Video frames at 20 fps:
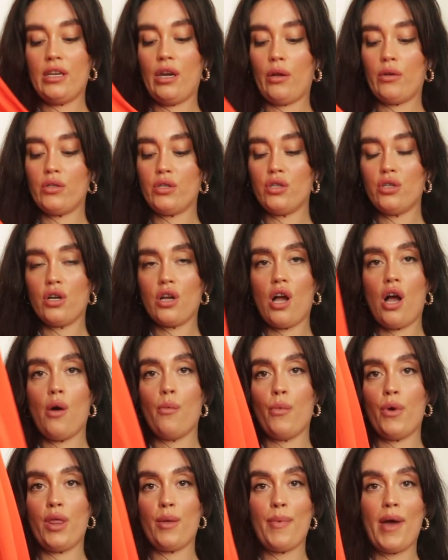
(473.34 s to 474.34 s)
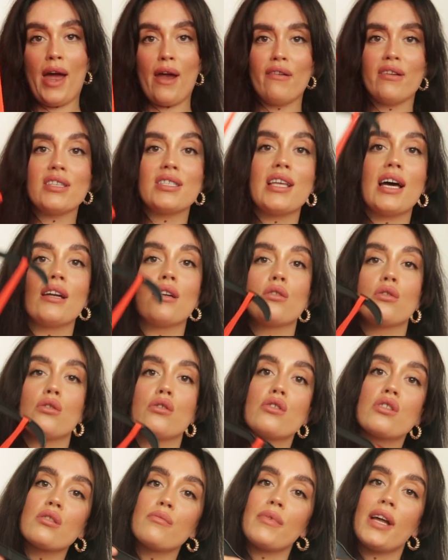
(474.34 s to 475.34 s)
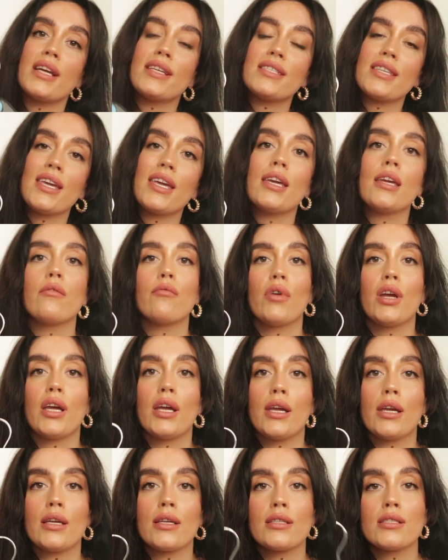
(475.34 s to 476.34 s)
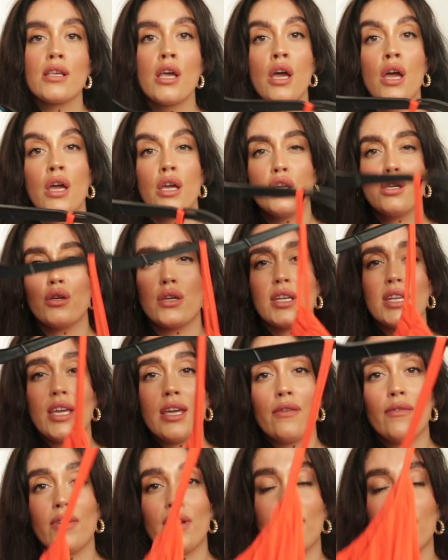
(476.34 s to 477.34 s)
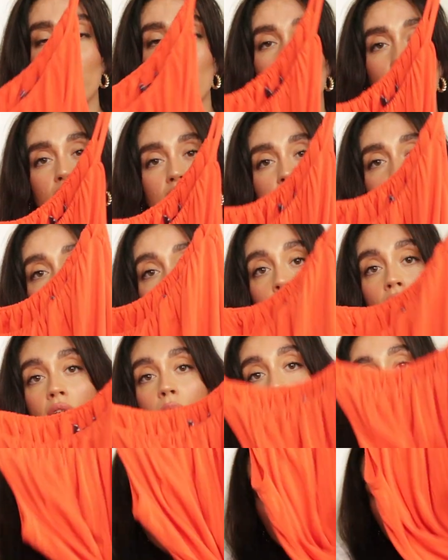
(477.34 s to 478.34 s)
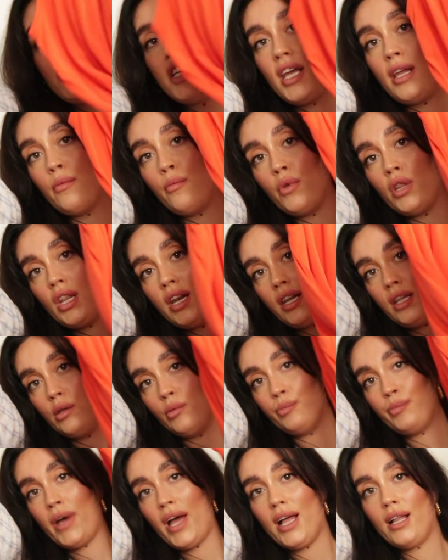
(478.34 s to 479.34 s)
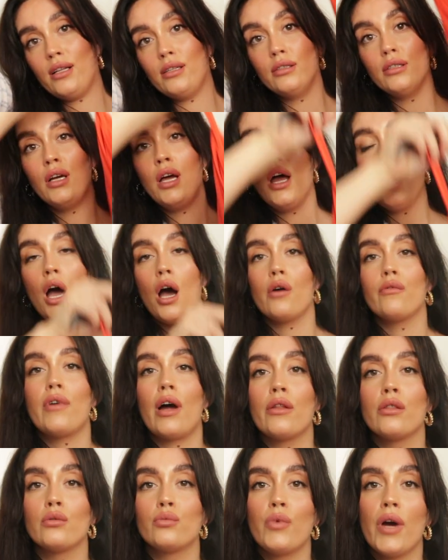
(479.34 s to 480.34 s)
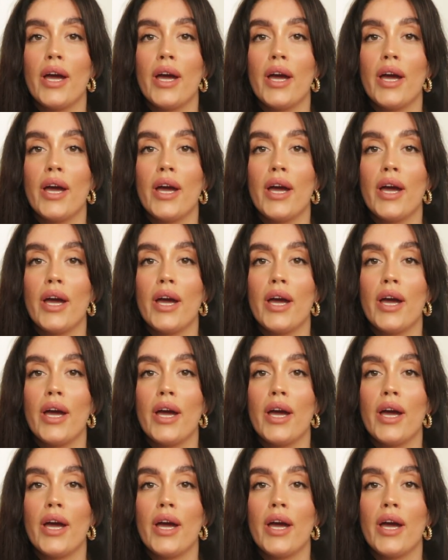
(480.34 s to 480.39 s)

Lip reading: you know, to chuck on with a pair of sandals, some nice earrings. You could even, if you wanted to, like bunch it in with a little belt around the